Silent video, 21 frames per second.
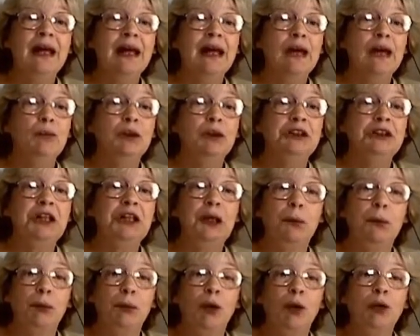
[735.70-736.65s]
which he
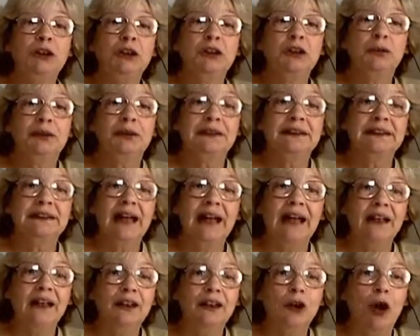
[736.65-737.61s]
approached with
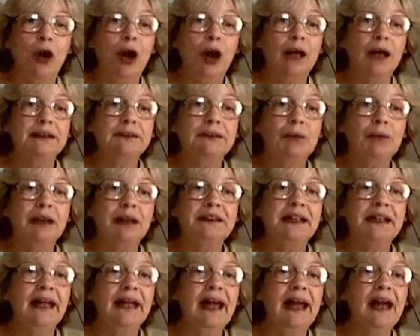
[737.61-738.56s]
silent awe,
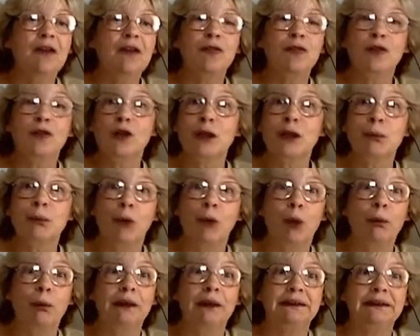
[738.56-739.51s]
expecting every
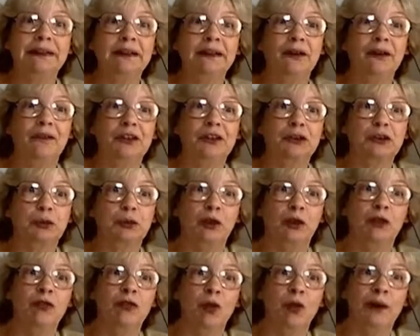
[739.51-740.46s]
moment to hear the
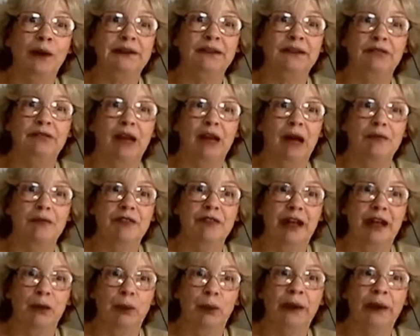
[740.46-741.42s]
shrill voice of Dom
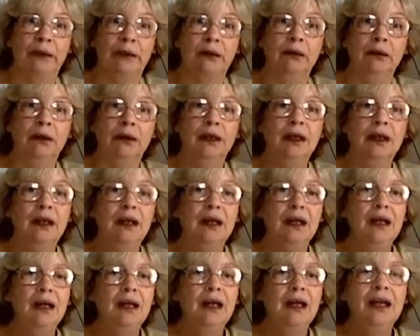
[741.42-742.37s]
Van Winkle.
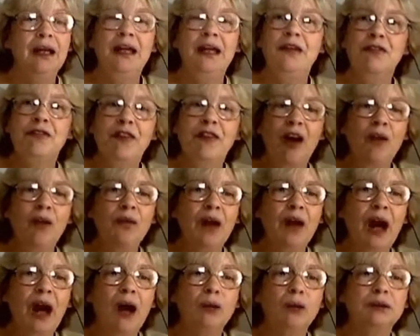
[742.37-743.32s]
He found
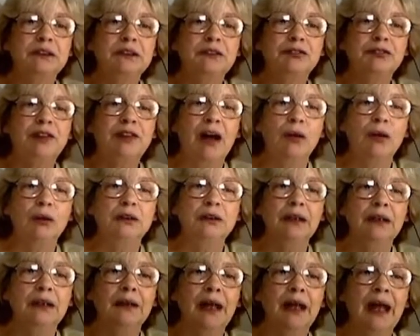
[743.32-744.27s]
the house
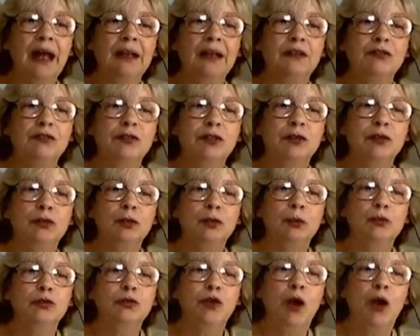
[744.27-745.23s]
had
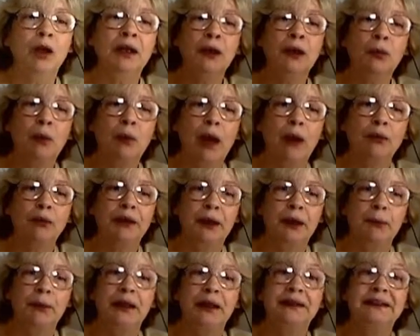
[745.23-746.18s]
fallen around
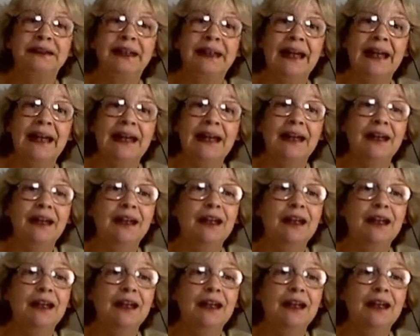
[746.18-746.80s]
him in decay,